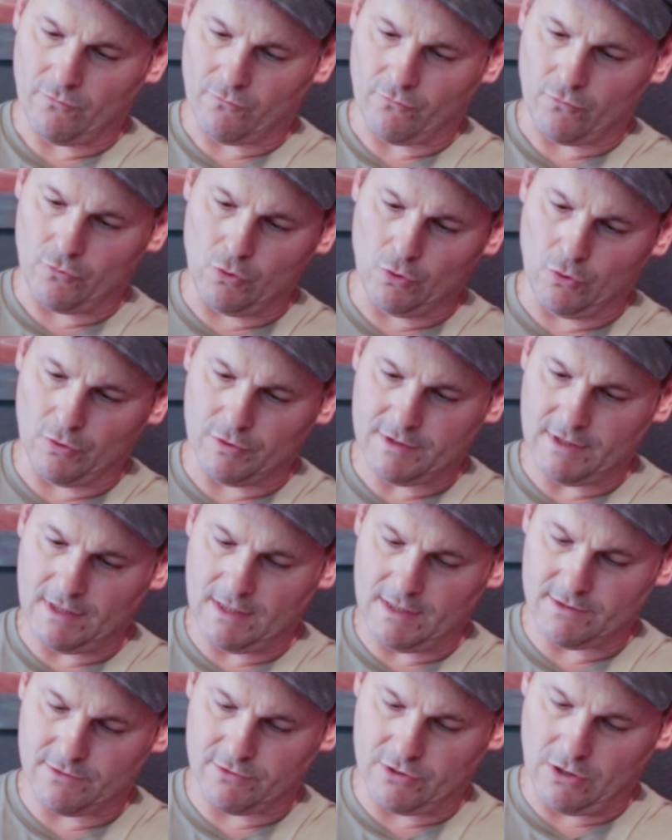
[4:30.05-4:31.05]
Ruger
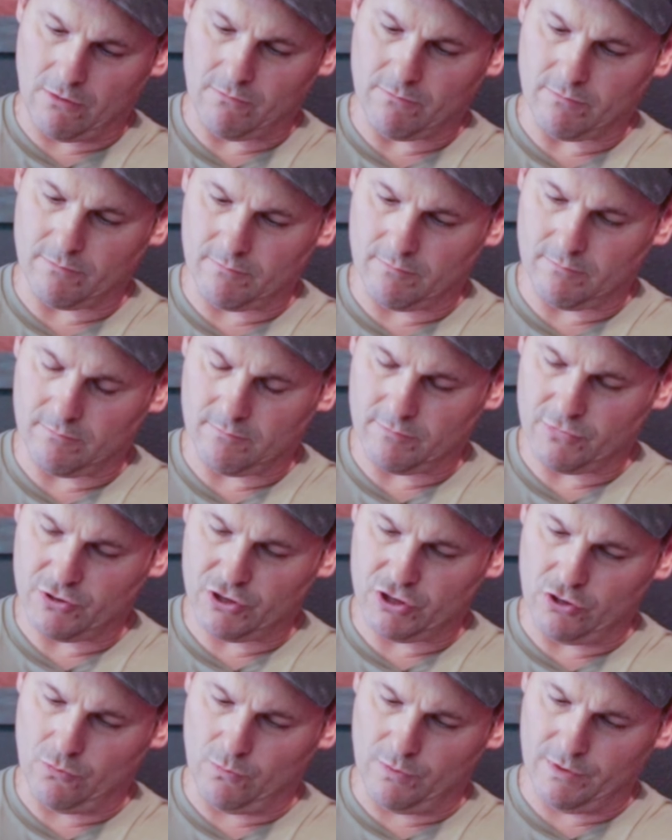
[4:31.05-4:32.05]
says don't
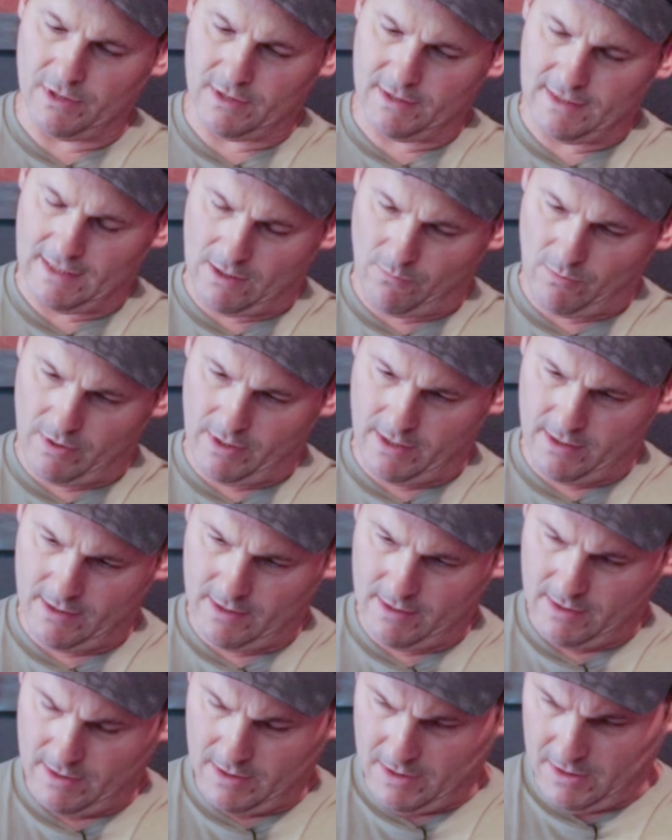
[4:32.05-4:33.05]
shoot with it that way,
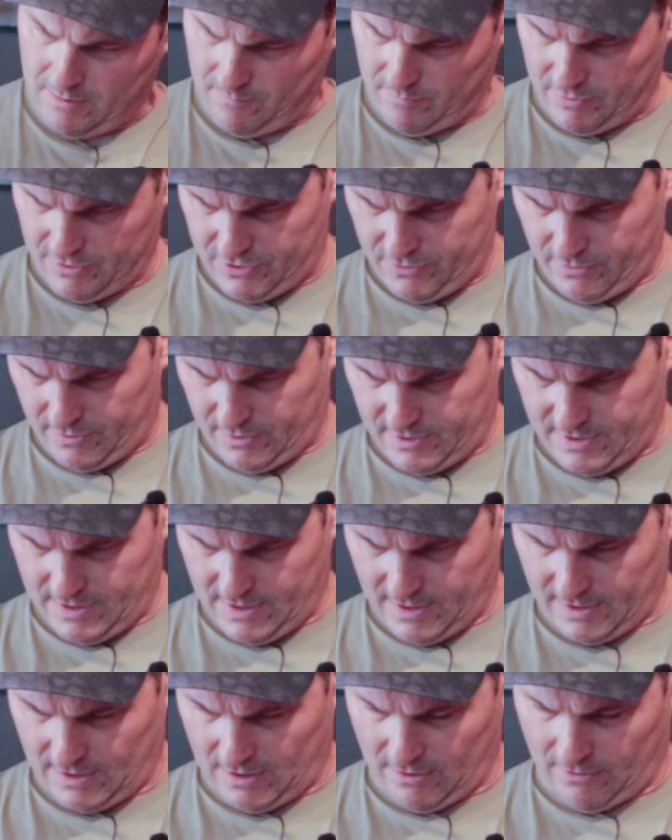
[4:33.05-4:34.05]
but you can
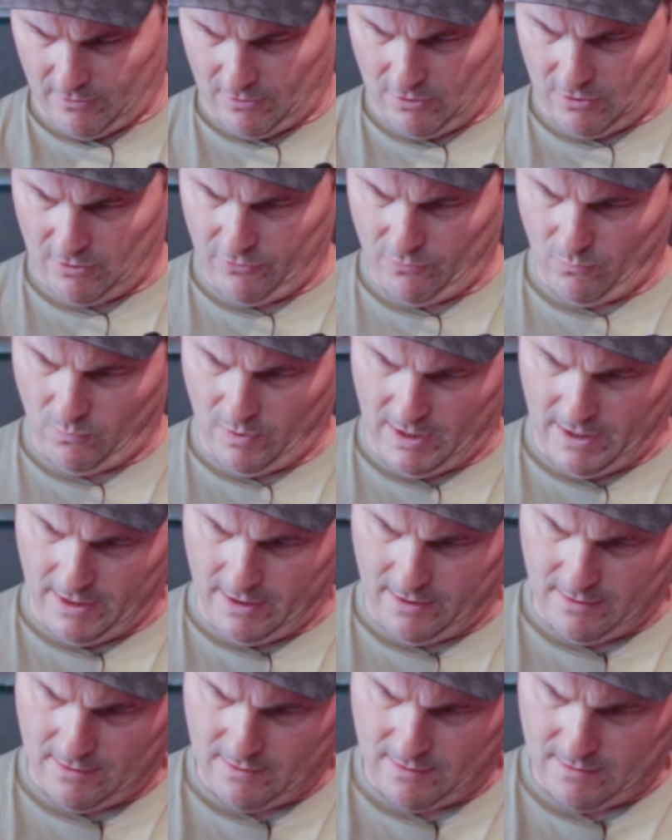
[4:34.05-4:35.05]
take it out all the
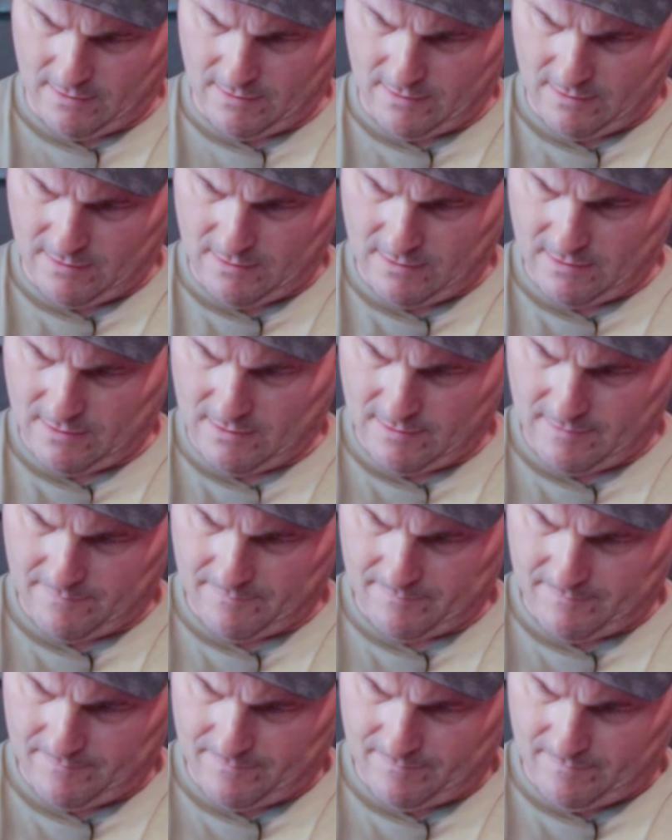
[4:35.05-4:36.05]
way
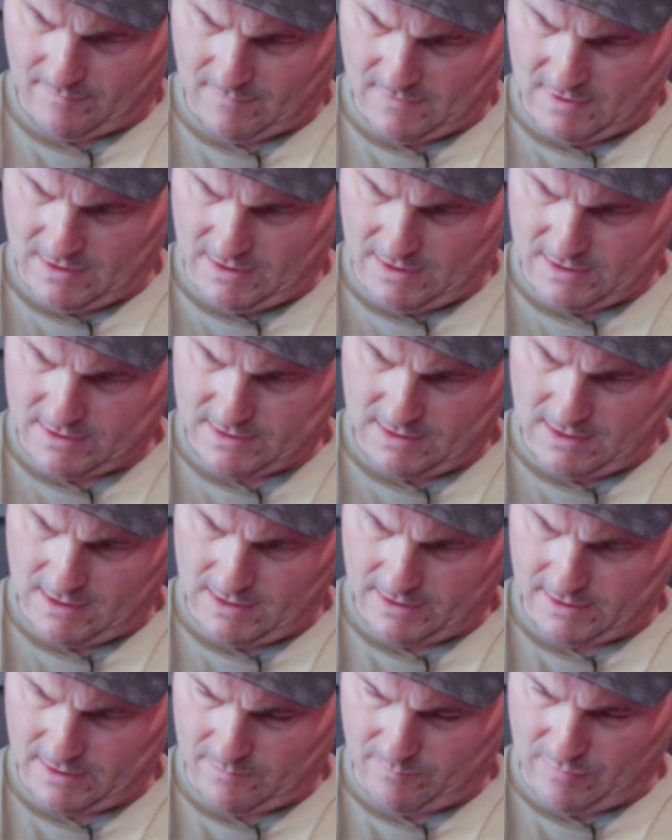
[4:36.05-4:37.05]
and it's
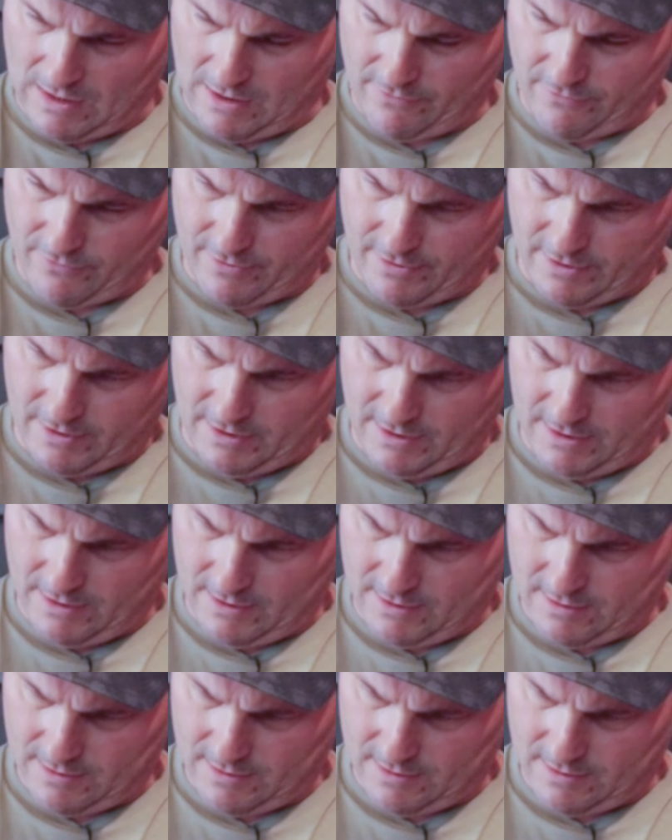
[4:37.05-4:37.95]
not going to bother the gun.